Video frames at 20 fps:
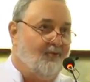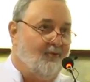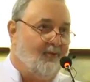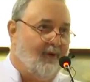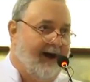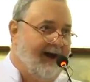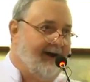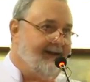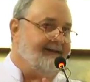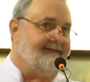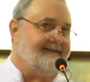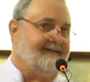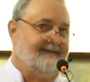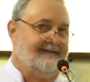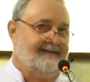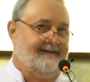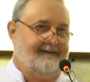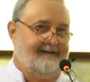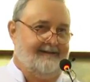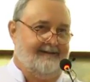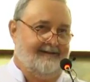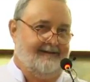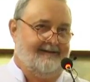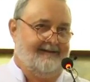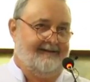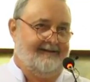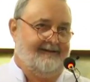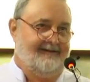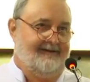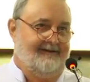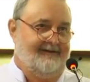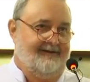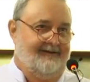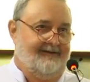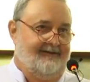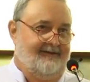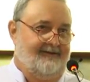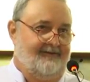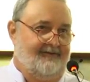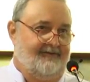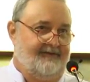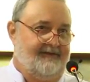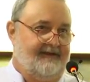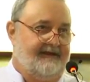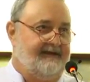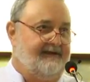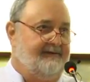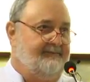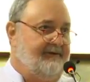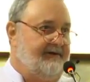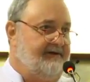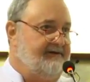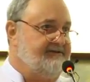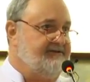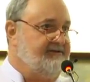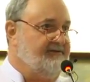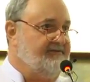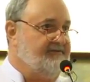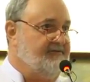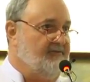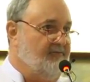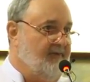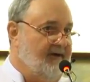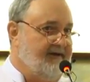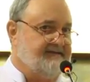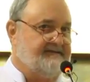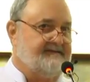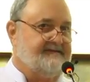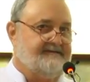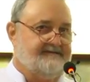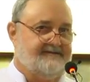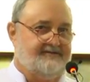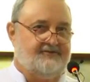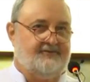while the inability of the West